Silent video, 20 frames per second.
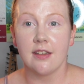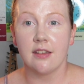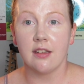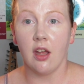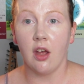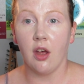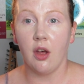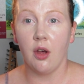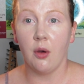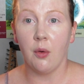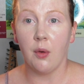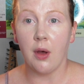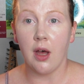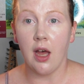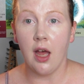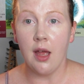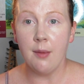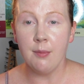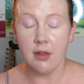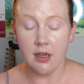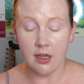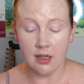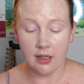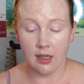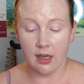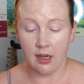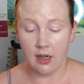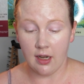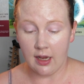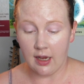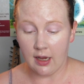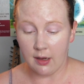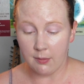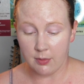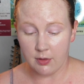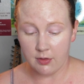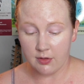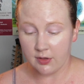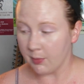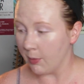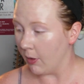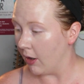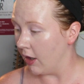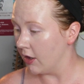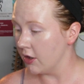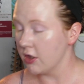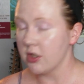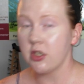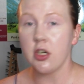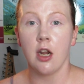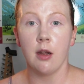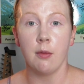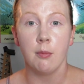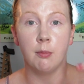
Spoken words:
So, I'm gonna get a beauty sponge,